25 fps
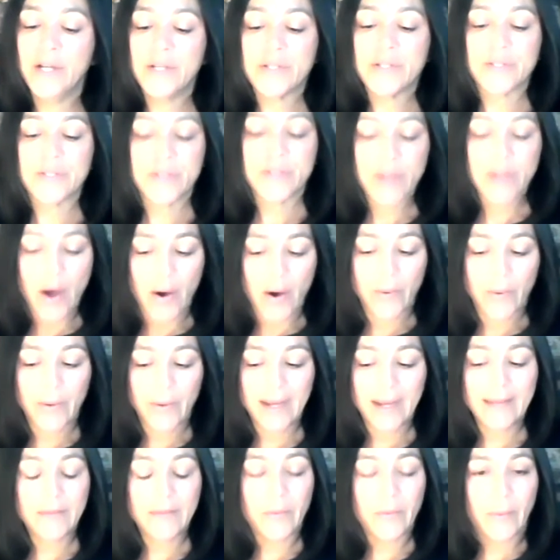So
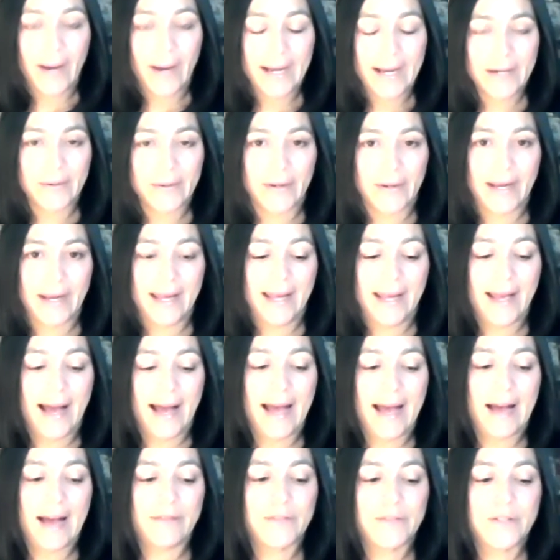in the winery, I
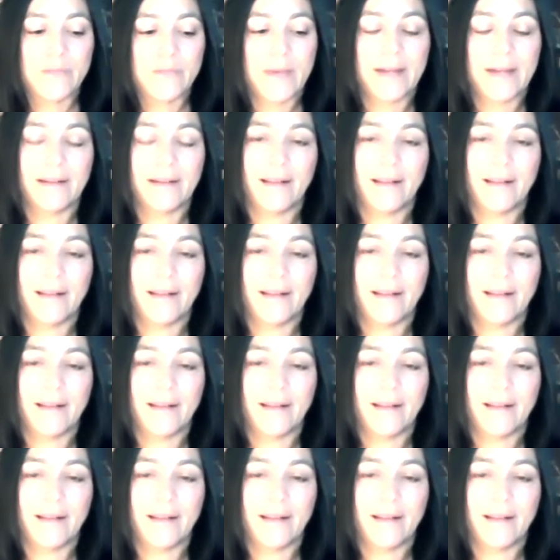have to spend